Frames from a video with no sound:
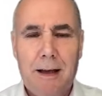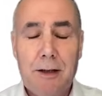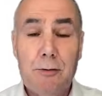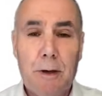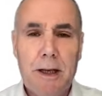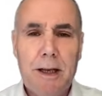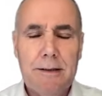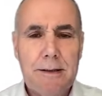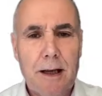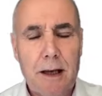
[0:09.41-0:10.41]
Each week,
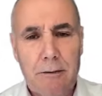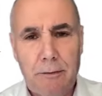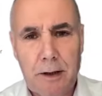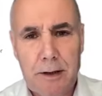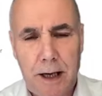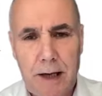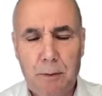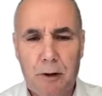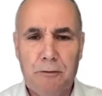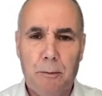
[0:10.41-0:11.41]
I invite an
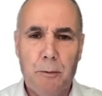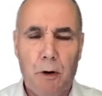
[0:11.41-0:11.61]
expert from the